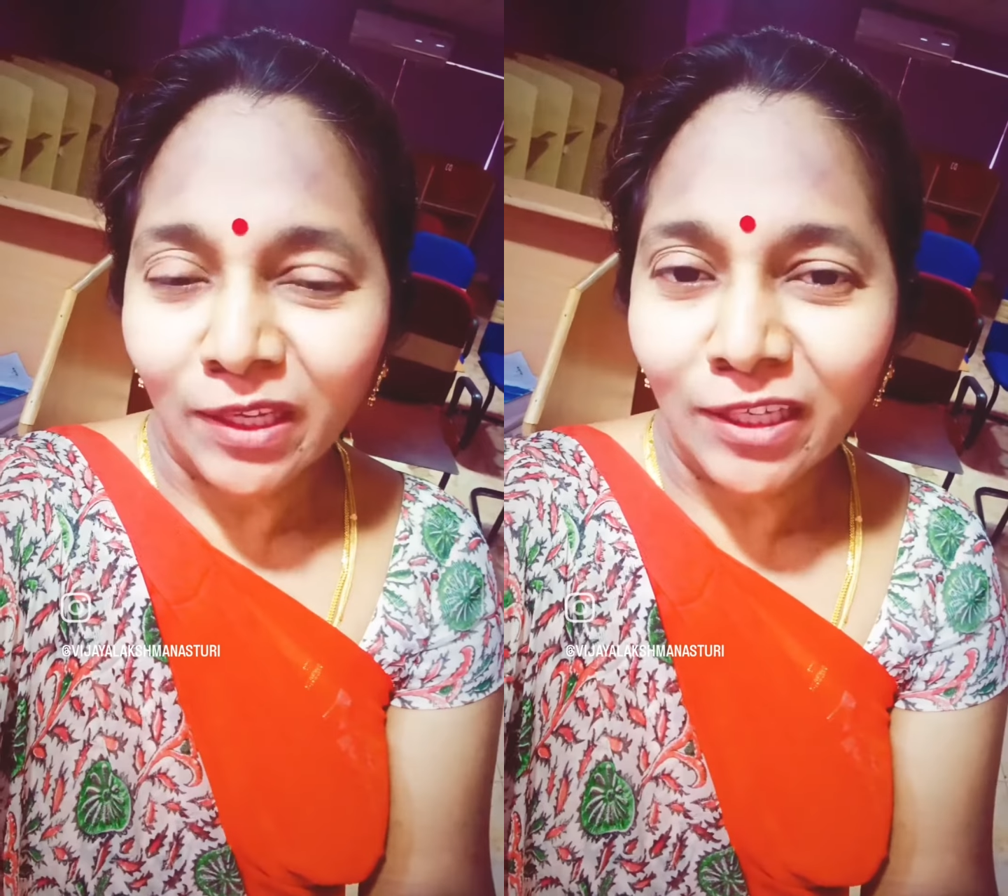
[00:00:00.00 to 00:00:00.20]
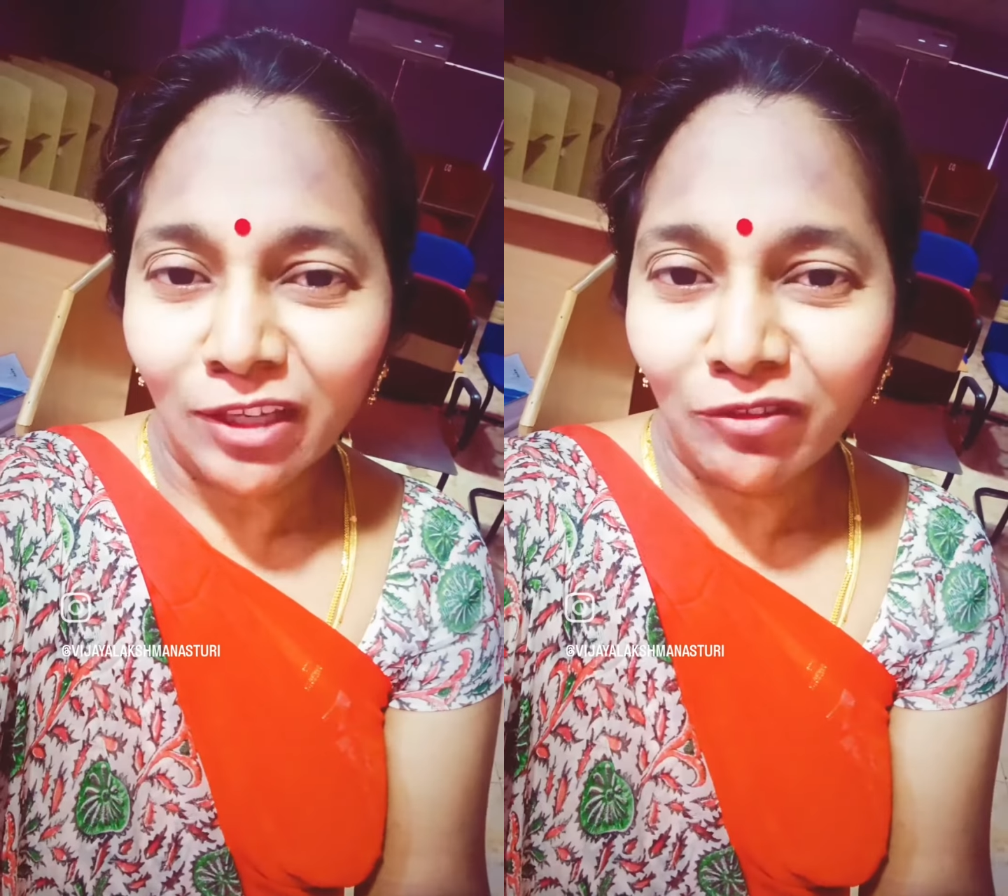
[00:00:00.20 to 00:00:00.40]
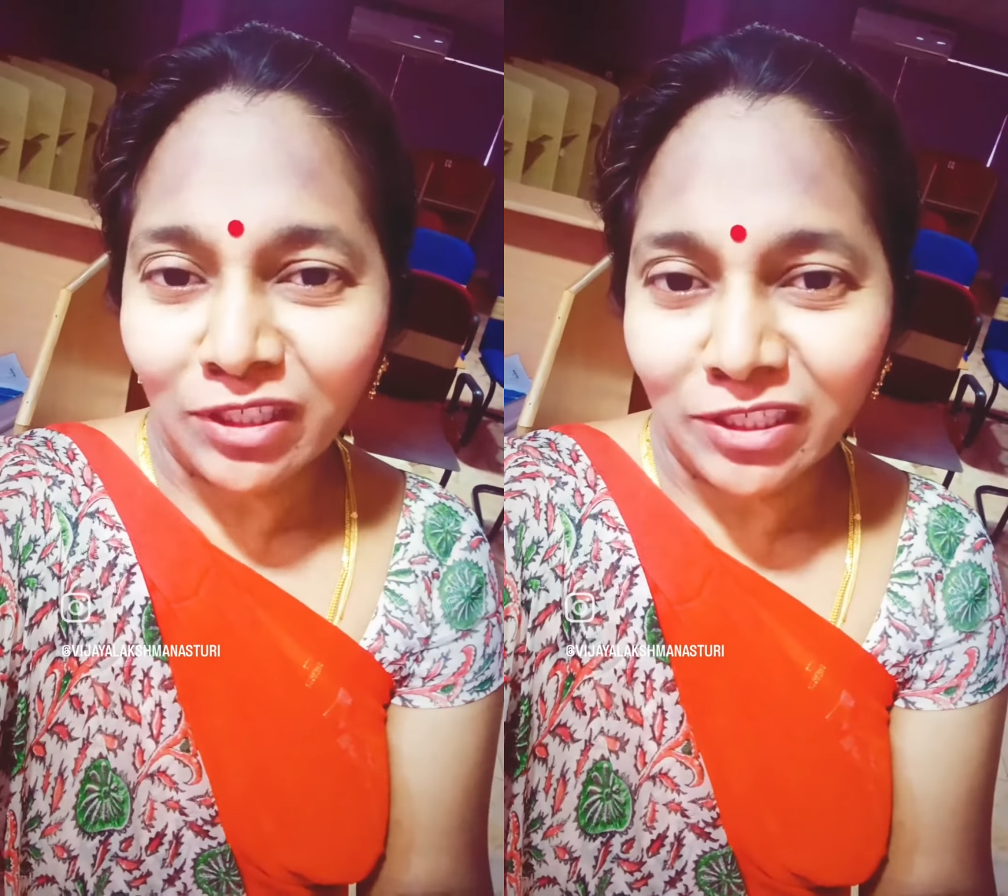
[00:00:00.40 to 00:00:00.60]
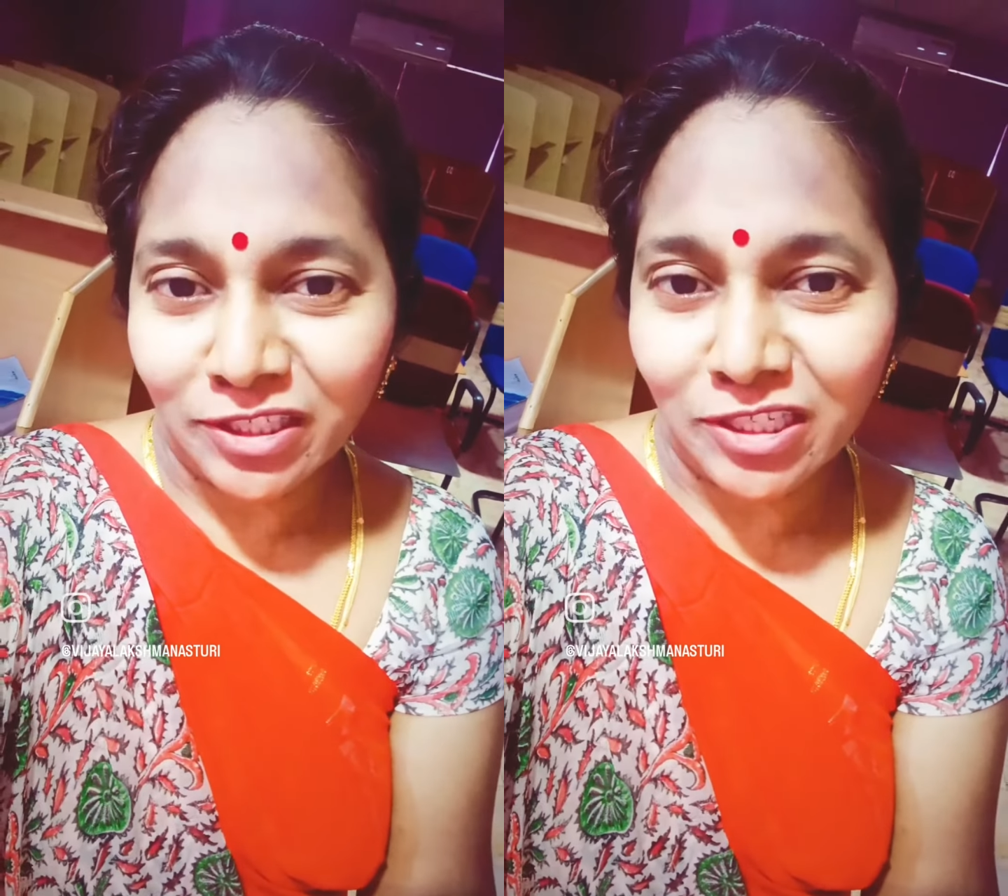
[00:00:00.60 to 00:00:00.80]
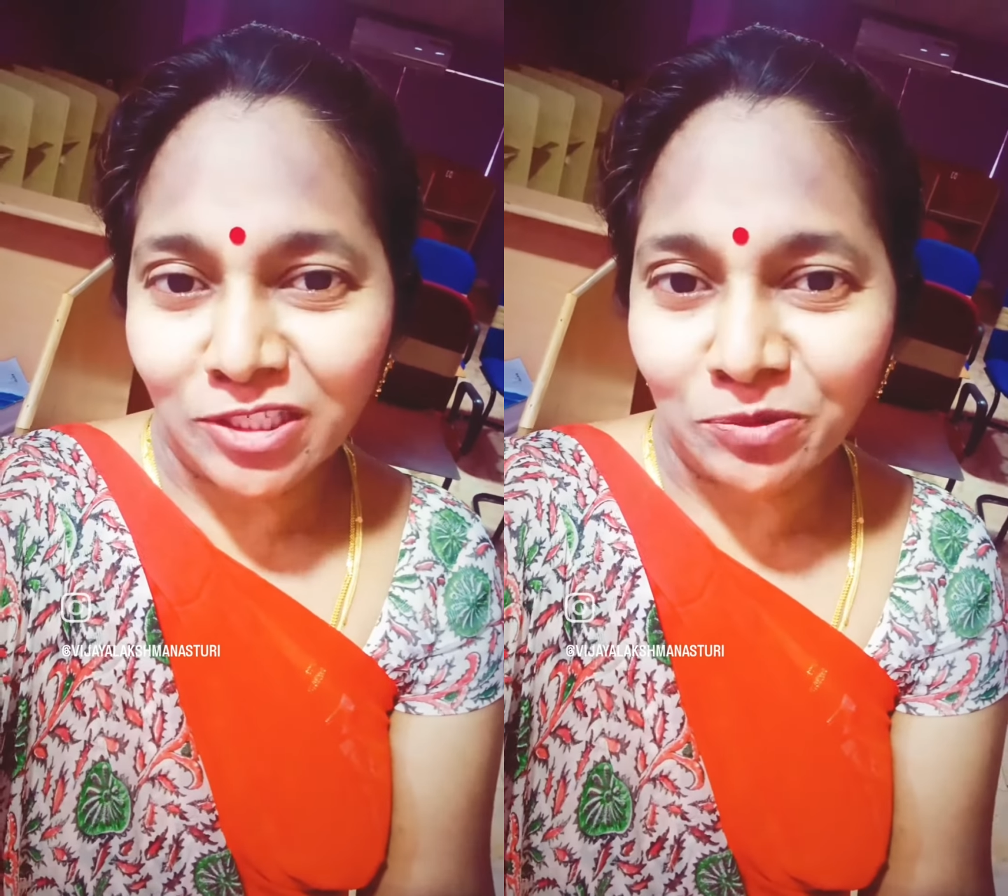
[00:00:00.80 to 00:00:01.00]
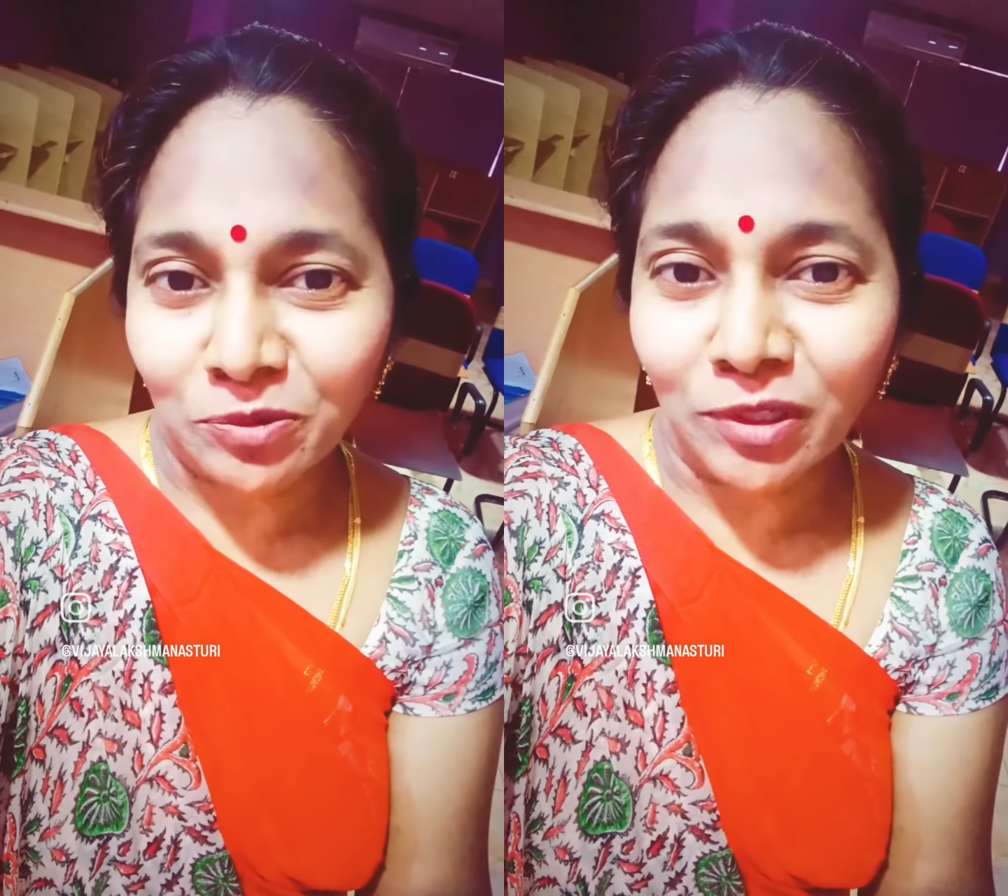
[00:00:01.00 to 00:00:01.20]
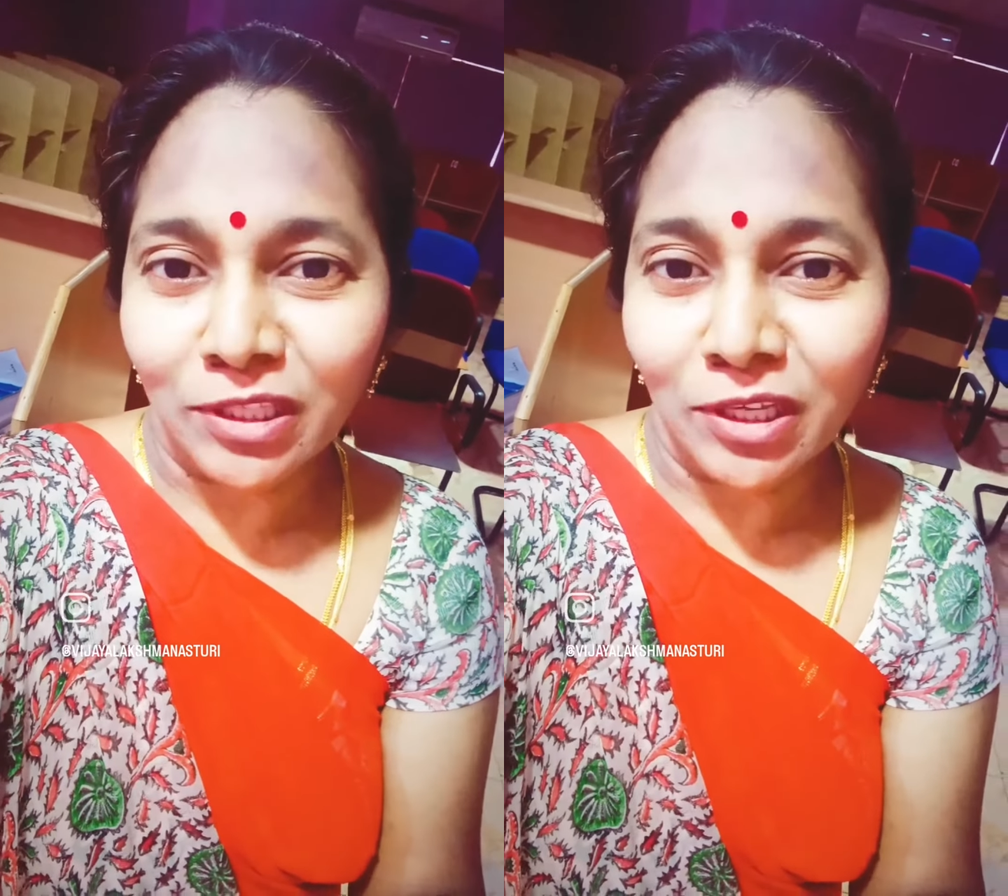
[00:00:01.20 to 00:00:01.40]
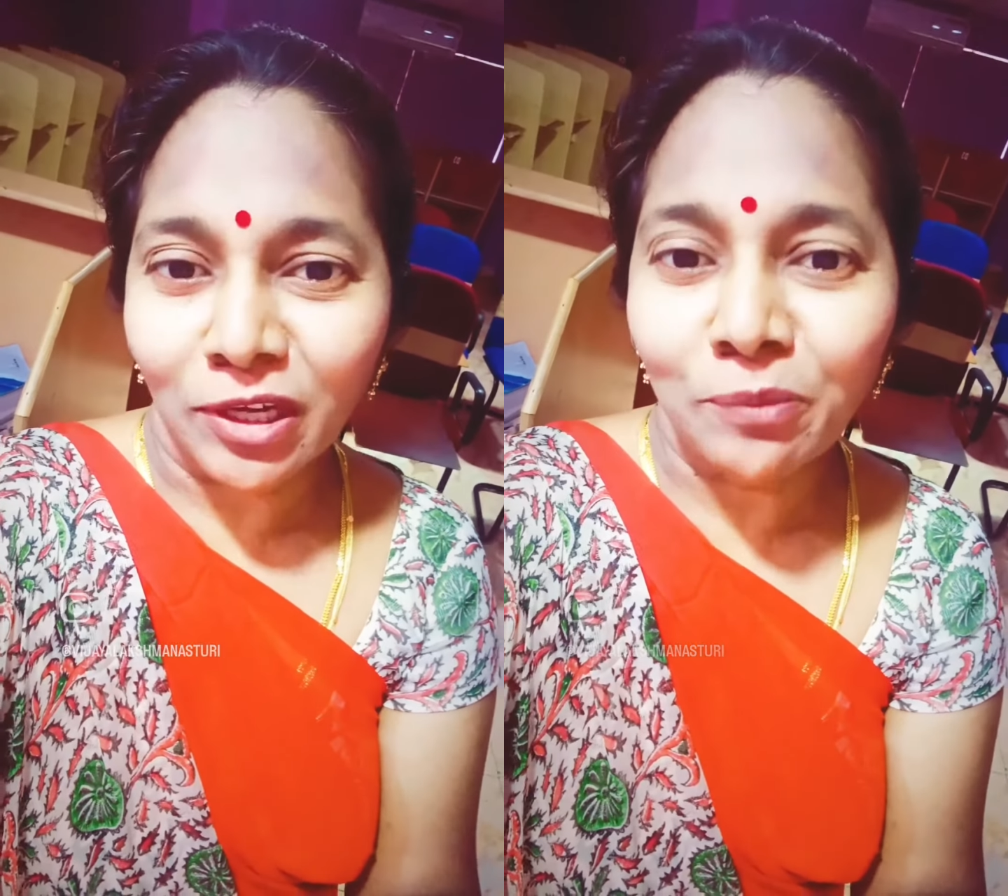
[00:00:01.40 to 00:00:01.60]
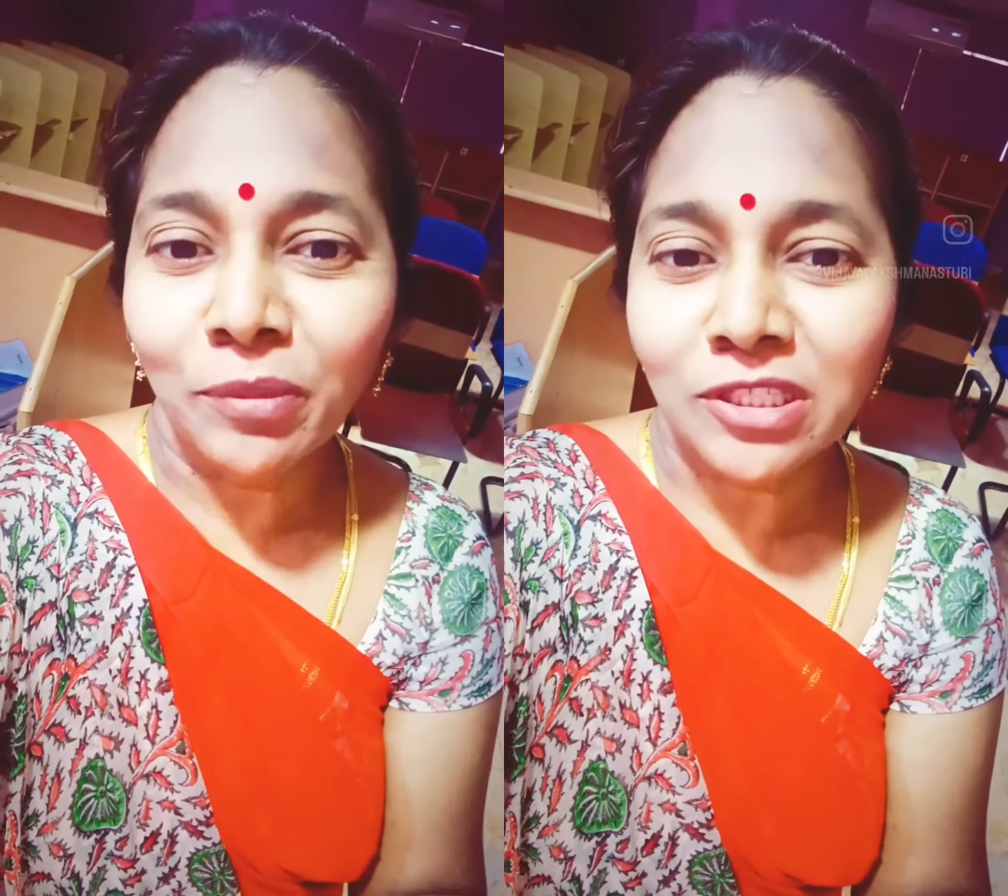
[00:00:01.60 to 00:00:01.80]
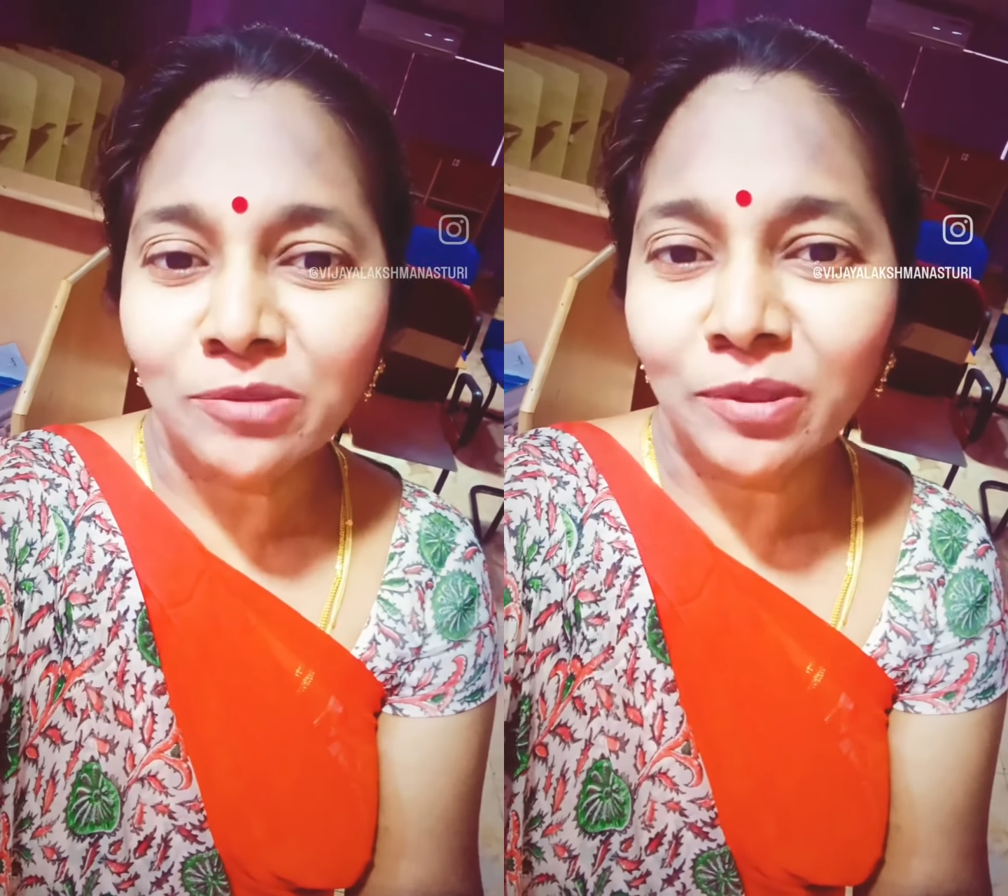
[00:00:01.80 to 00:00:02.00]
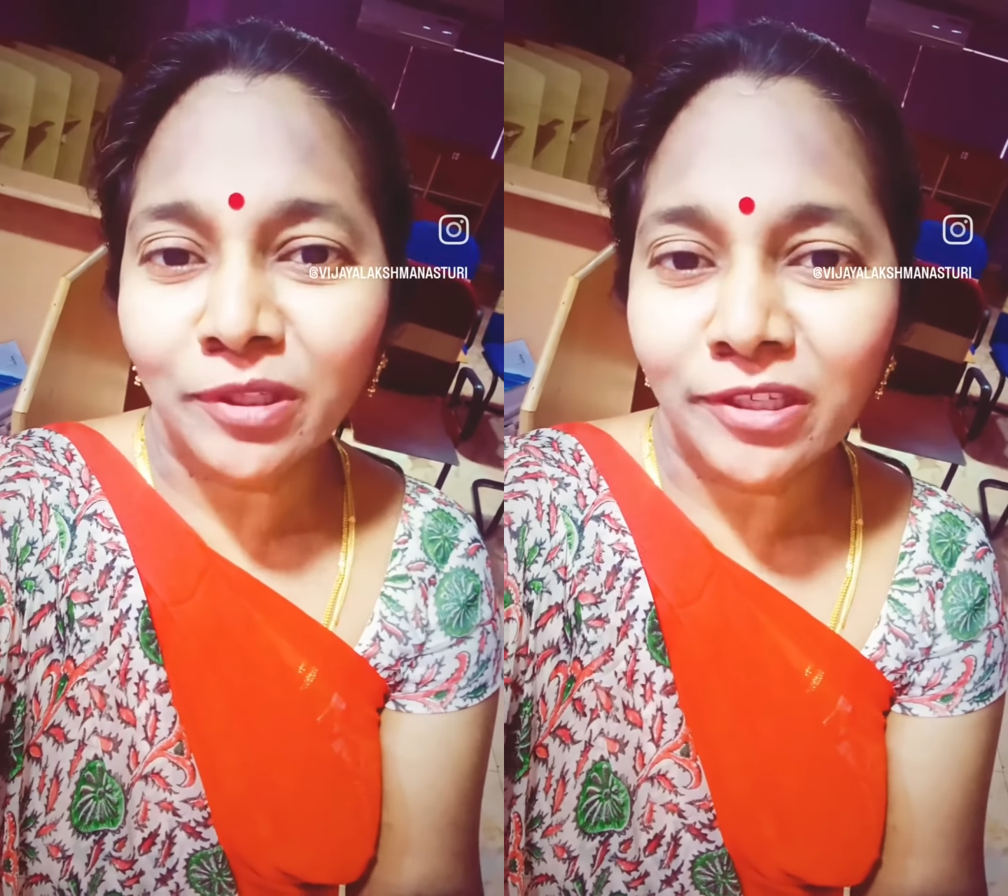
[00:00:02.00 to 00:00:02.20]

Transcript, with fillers: Here we discuss only the impossible